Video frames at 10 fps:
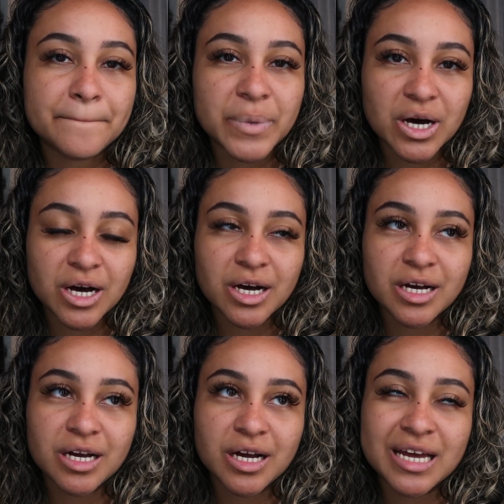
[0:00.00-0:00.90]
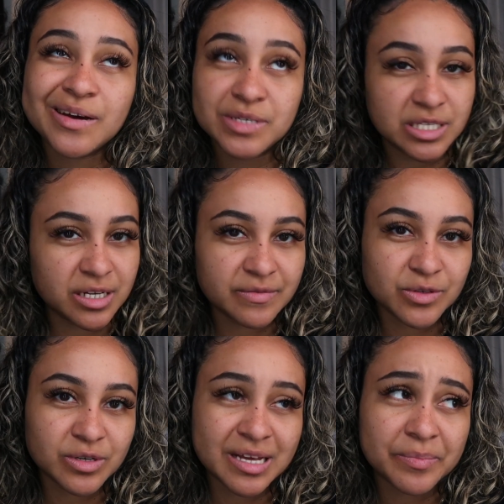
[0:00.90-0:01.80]
But, and I was thinking of
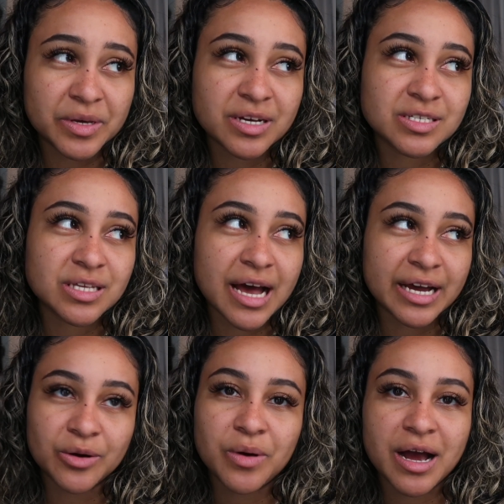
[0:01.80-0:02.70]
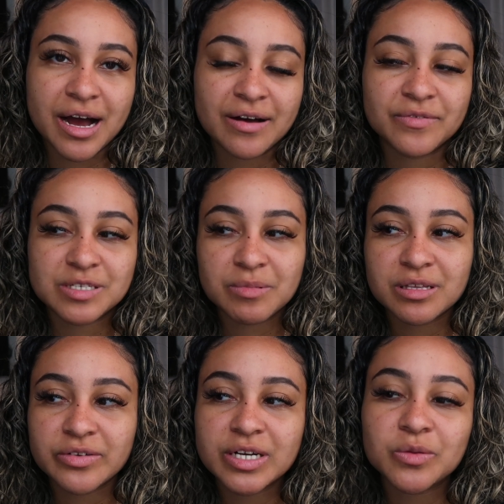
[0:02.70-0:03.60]
doing that because I don't have a Smile
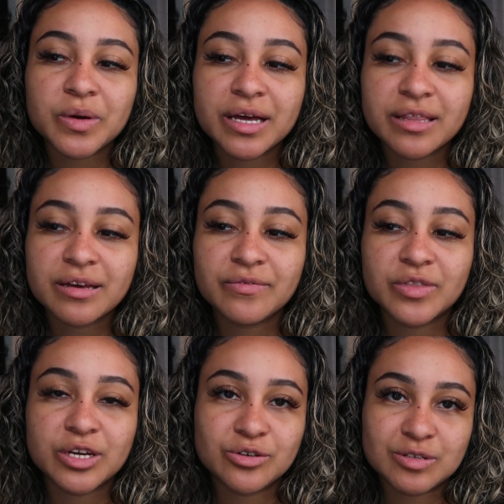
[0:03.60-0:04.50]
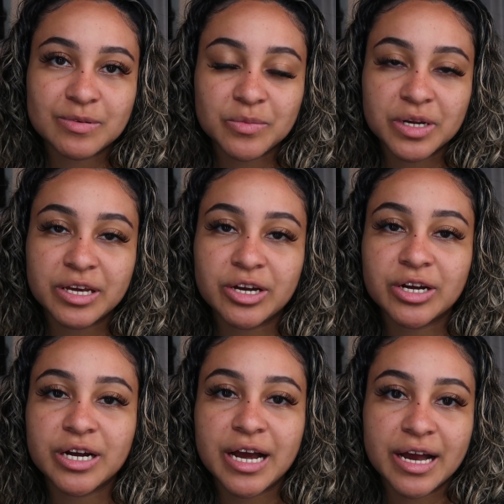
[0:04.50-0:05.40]
Direct where I live. There used to be one
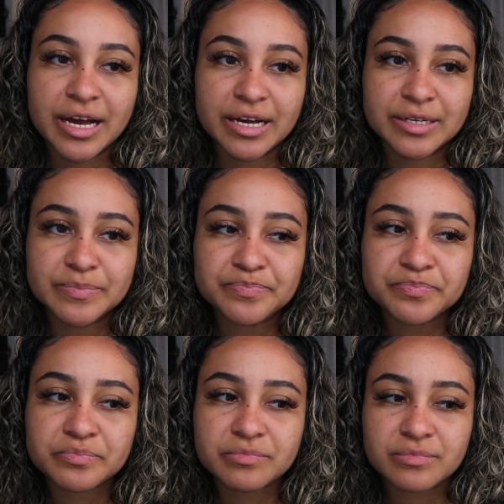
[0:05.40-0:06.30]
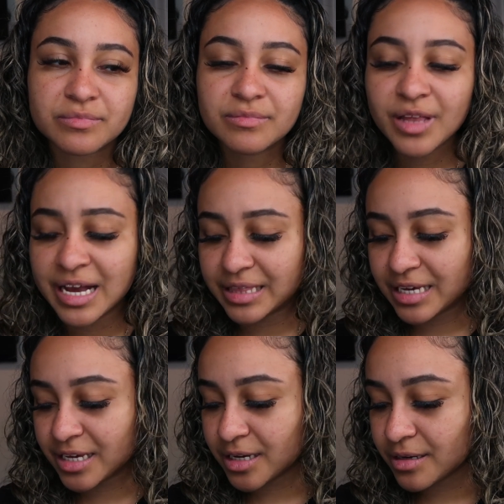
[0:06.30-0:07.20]
here and I
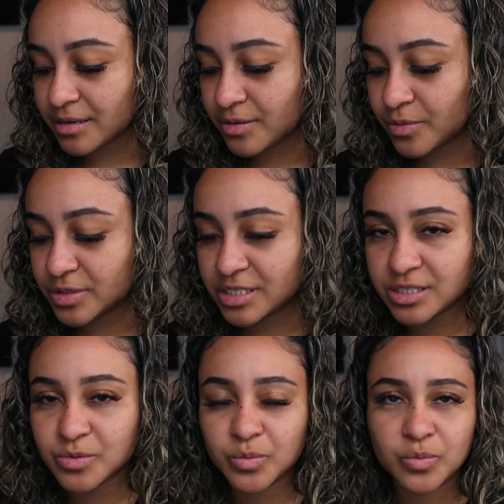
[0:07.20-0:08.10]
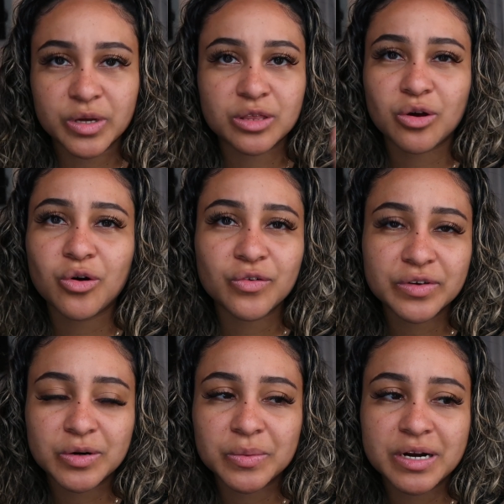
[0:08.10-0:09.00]
think since with
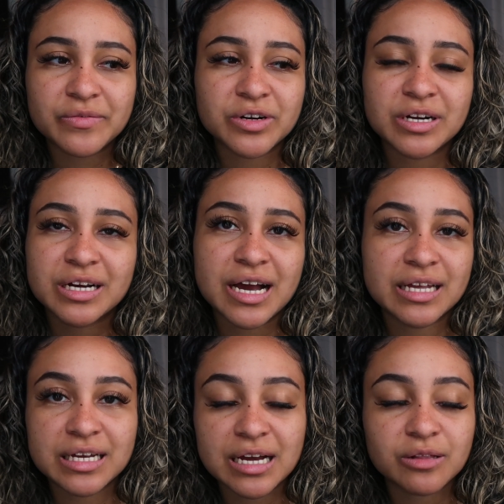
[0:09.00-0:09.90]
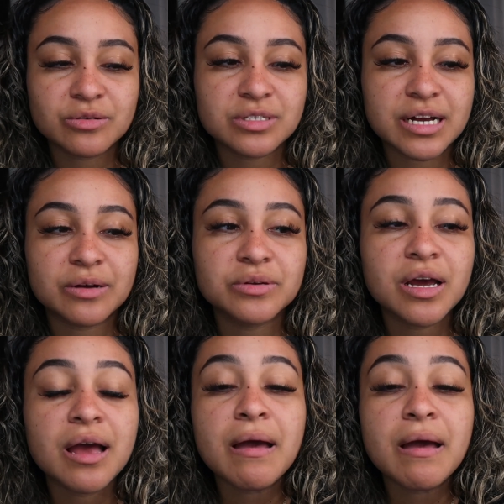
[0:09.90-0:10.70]
COVID or whatever, it kind of got closed down.